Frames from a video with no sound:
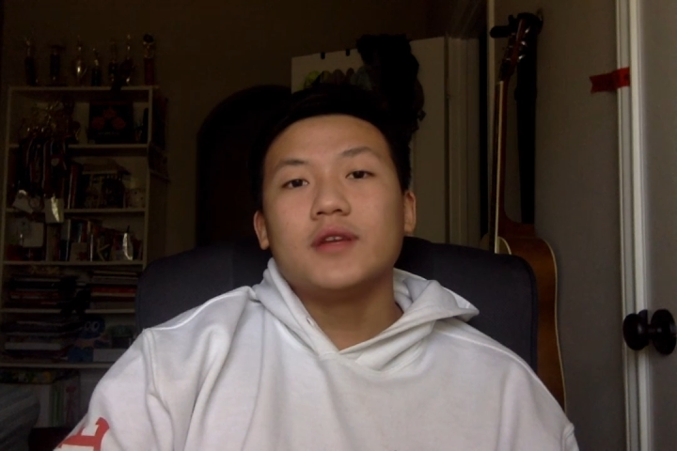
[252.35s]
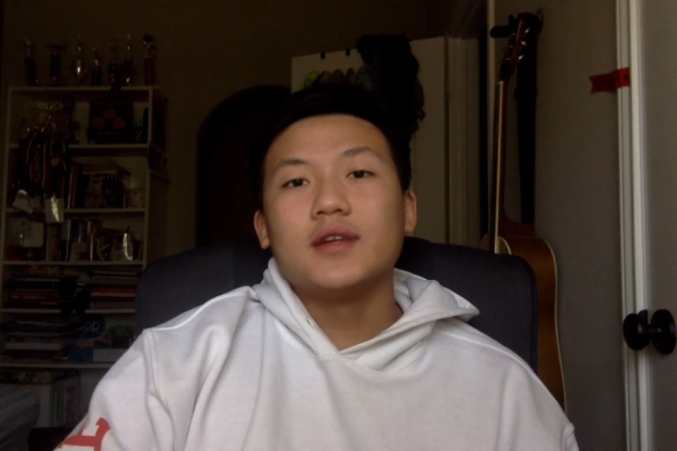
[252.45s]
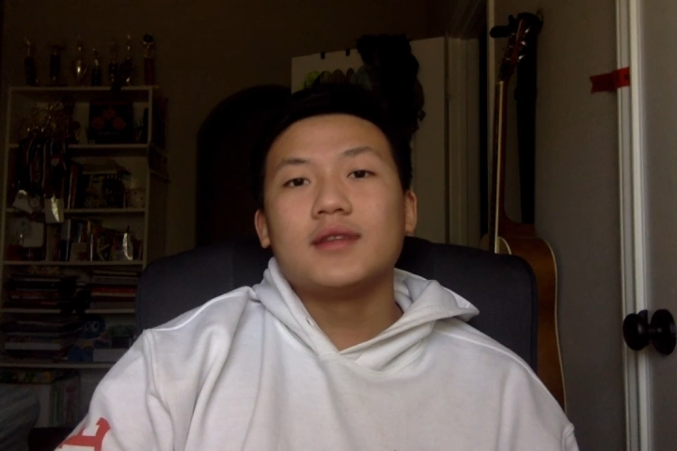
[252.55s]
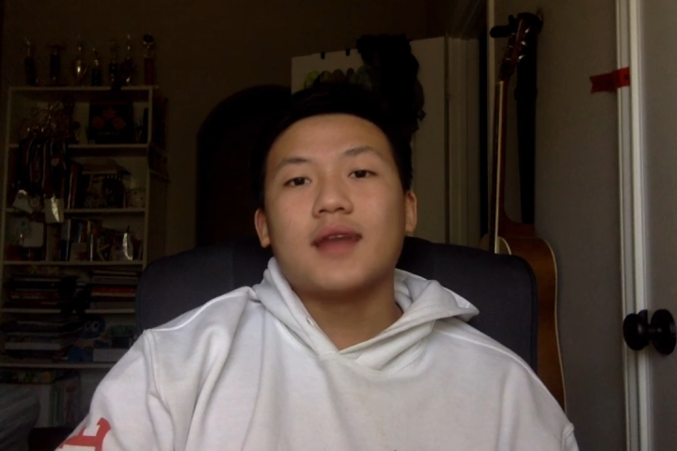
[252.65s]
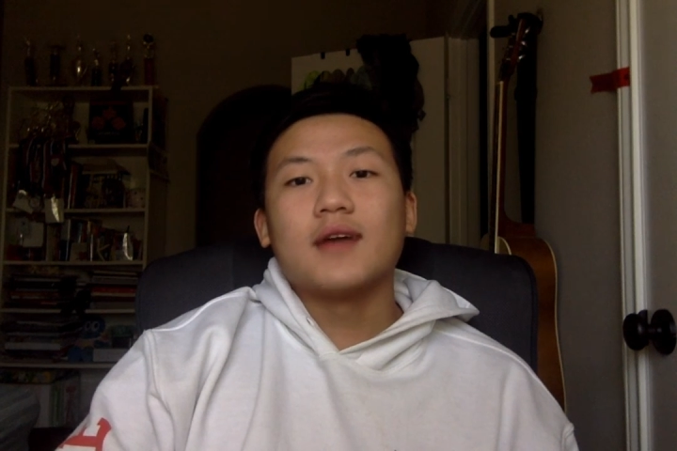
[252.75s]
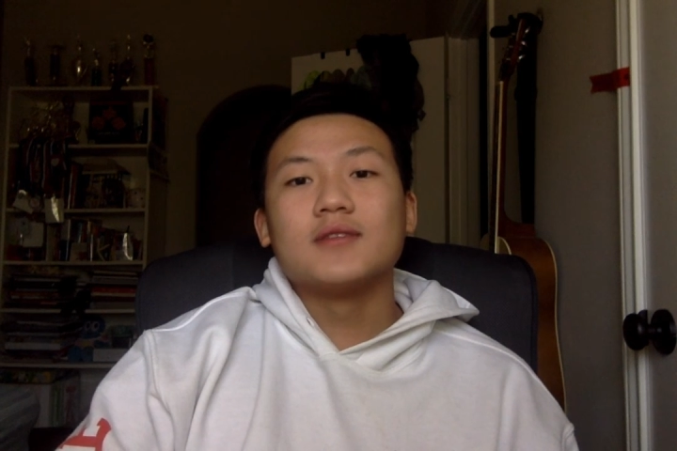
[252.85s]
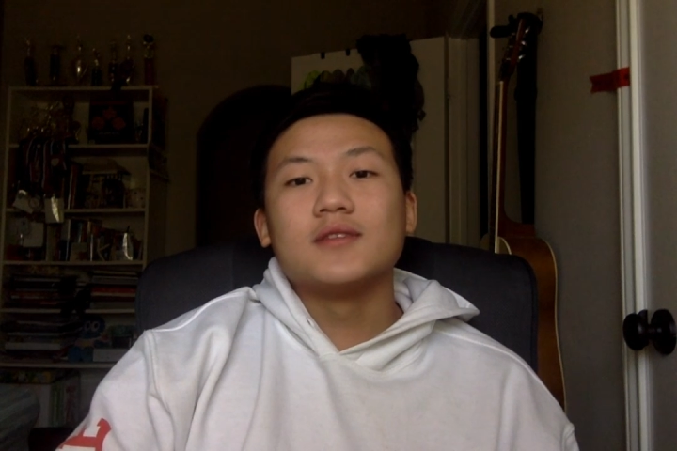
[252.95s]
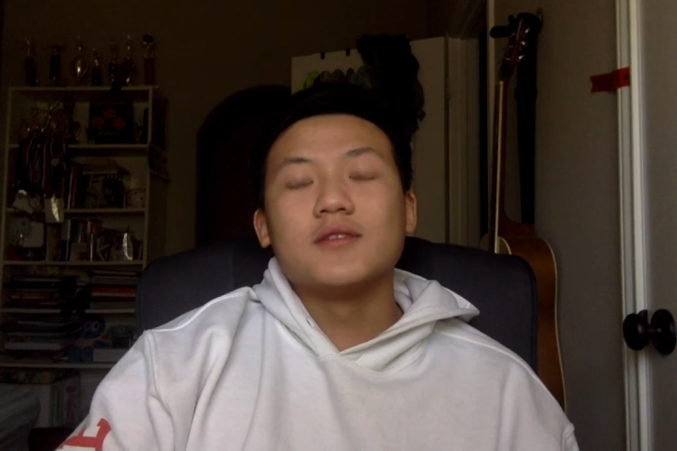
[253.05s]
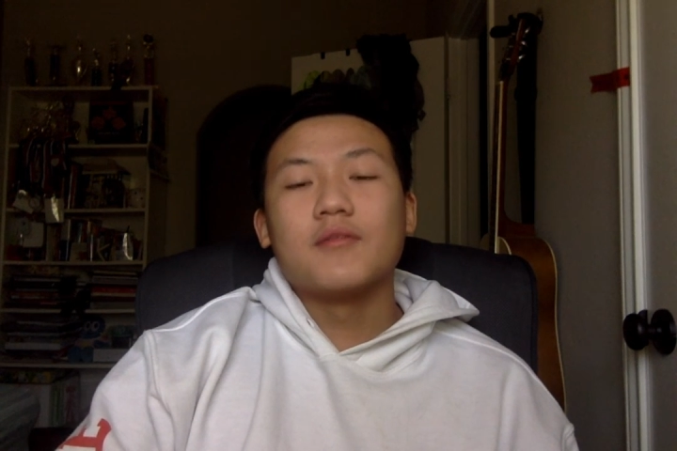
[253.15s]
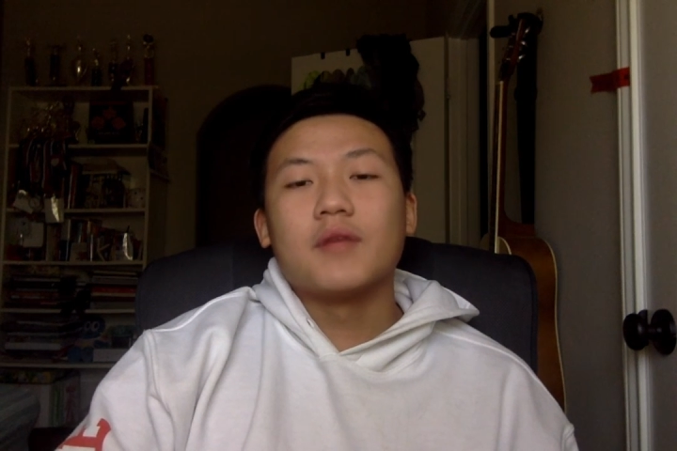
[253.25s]
and
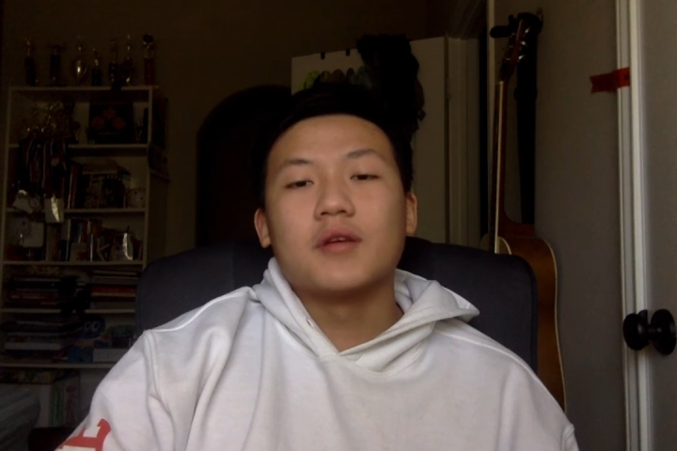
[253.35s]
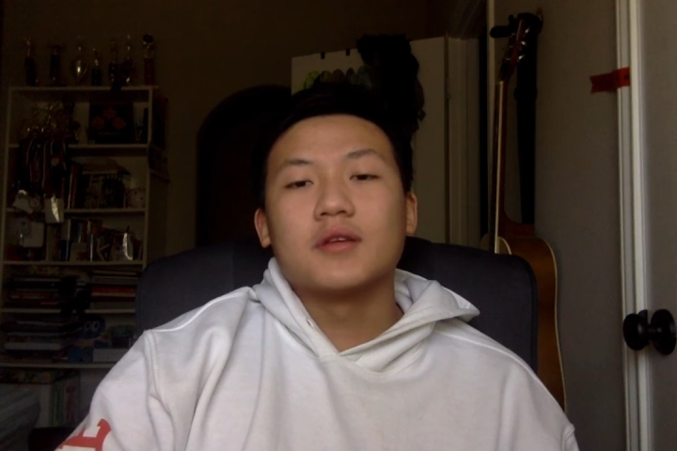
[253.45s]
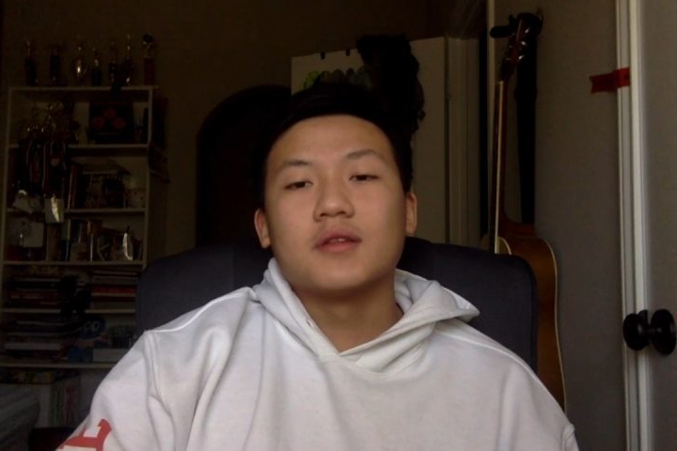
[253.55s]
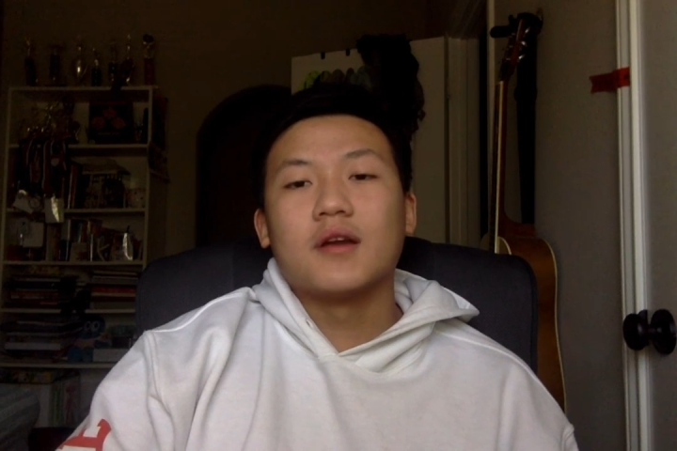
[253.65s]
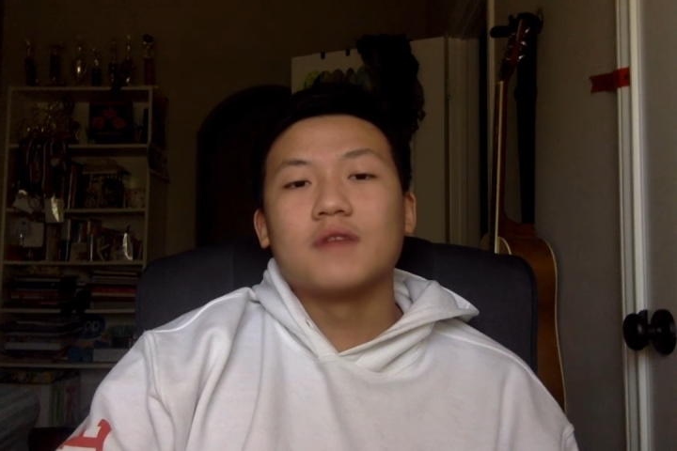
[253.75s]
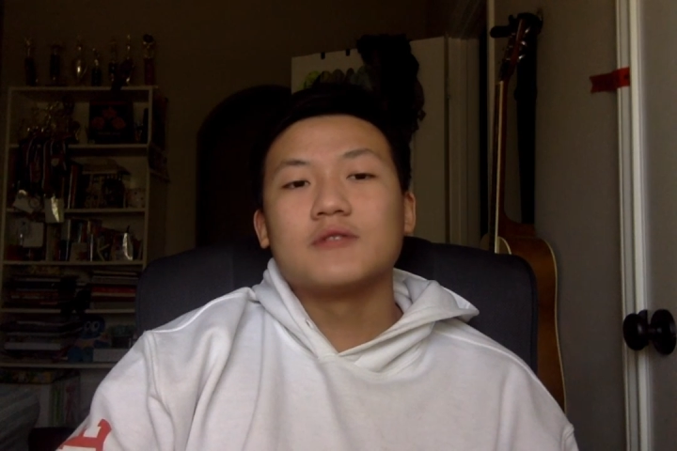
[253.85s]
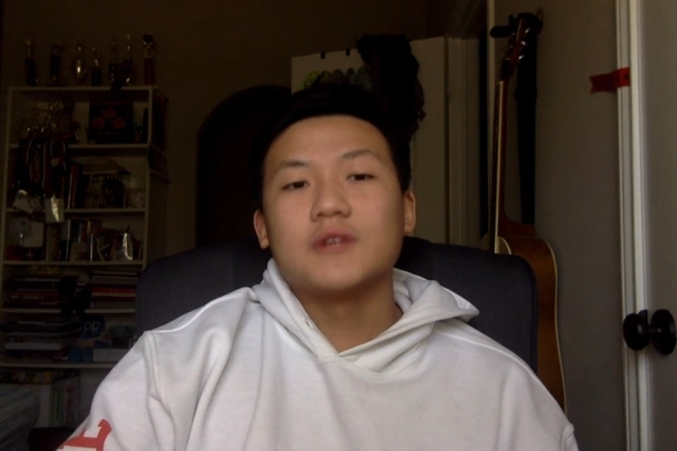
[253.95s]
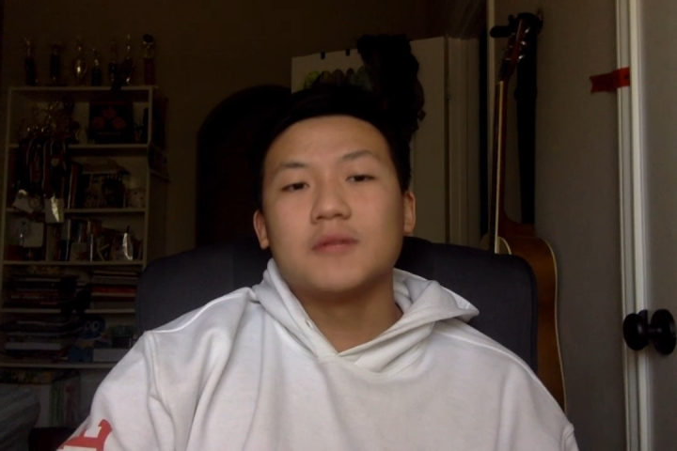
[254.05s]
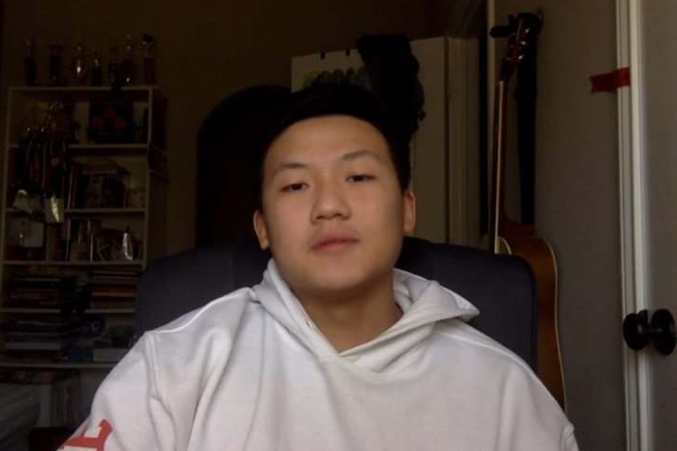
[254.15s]
thousands of American lives could have